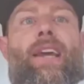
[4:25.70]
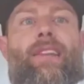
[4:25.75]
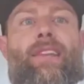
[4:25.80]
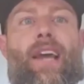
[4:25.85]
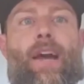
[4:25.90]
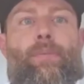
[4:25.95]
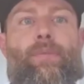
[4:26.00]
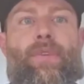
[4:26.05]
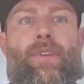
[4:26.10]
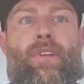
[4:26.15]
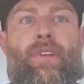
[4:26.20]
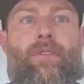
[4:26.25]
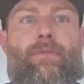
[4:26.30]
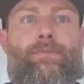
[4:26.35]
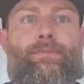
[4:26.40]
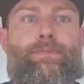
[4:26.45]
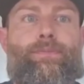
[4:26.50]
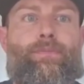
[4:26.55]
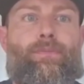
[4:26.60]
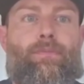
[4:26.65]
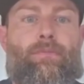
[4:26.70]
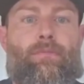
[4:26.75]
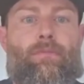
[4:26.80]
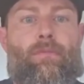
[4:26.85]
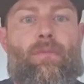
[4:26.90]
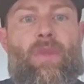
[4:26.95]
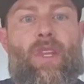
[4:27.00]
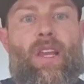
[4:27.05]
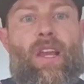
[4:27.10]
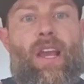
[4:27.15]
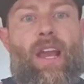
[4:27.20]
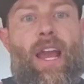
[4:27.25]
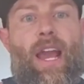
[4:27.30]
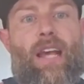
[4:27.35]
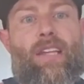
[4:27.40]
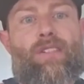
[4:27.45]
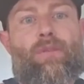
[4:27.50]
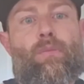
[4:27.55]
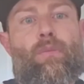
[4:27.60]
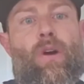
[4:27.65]
leptin
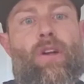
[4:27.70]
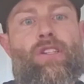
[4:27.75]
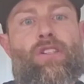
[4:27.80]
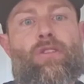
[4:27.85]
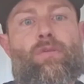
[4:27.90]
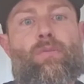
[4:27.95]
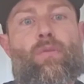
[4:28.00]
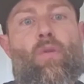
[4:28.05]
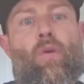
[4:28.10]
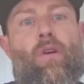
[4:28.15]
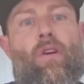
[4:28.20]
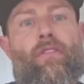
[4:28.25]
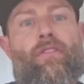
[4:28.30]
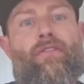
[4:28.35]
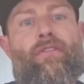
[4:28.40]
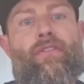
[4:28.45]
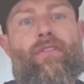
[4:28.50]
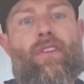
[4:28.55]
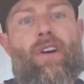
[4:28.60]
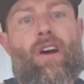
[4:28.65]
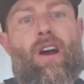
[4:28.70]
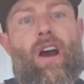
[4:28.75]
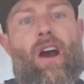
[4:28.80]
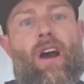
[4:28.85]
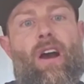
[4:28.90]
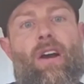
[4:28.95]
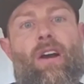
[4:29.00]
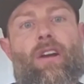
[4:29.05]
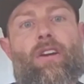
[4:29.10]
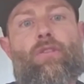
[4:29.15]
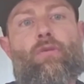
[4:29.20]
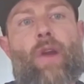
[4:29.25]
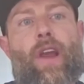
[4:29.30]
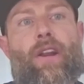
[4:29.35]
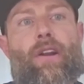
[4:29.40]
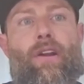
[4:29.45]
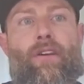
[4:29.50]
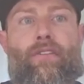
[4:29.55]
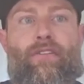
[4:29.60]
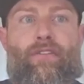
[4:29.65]
has a much more, a
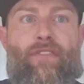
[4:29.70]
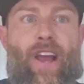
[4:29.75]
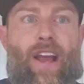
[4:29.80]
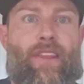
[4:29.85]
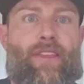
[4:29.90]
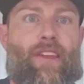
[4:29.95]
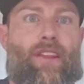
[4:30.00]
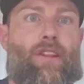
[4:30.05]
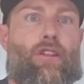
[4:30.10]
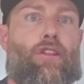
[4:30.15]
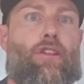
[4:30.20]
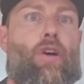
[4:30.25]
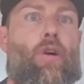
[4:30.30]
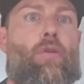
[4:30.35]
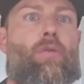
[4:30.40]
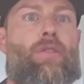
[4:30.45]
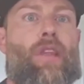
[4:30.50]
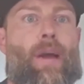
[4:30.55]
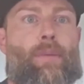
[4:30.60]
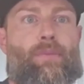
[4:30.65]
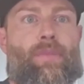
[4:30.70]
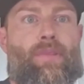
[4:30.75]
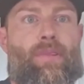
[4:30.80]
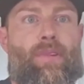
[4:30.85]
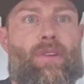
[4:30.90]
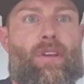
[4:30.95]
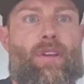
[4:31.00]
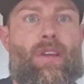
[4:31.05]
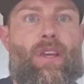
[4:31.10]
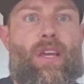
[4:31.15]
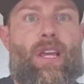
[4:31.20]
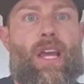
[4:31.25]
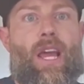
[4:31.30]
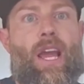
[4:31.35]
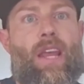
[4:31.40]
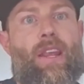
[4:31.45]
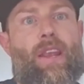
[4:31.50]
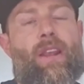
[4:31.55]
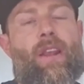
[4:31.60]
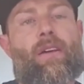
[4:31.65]
greater effect than low leptin.
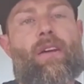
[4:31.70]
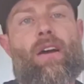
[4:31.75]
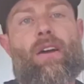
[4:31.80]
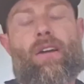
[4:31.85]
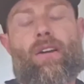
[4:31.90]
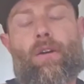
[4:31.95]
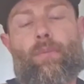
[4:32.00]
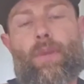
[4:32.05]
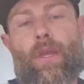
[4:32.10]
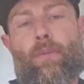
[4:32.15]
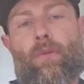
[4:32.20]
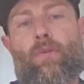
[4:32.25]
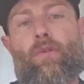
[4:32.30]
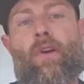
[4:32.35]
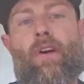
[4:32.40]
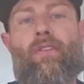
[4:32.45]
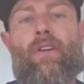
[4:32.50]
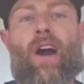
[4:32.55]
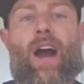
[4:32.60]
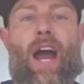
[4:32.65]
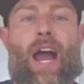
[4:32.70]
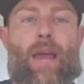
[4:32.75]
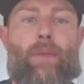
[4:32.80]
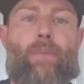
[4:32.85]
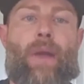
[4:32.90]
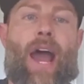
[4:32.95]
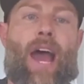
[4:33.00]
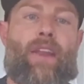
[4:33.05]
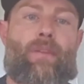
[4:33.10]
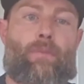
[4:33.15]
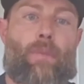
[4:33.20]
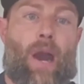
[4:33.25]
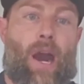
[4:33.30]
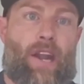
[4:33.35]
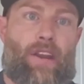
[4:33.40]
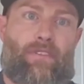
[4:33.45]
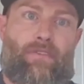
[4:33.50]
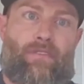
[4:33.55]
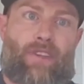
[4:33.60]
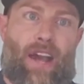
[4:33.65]
And then people who have high
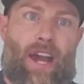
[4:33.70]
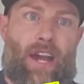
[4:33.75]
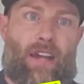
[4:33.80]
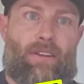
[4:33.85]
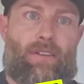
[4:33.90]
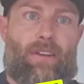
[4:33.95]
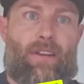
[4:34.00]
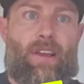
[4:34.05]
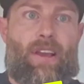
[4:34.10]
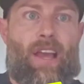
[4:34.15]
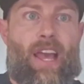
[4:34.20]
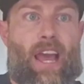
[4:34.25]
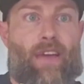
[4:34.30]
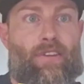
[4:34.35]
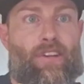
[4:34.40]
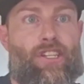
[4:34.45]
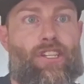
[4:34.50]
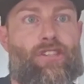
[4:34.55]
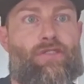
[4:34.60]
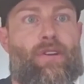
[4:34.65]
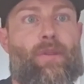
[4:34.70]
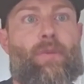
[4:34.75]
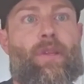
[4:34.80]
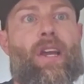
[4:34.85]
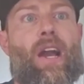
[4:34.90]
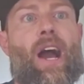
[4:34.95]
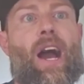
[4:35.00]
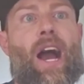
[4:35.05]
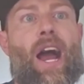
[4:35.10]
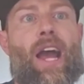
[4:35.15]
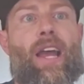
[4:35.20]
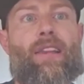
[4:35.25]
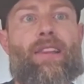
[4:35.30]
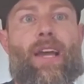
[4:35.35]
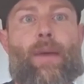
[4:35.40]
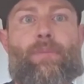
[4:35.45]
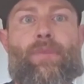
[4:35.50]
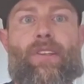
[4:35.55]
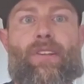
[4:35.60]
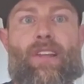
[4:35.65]
body fat have extremely high
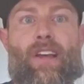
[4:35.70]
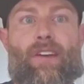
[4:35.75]
leptin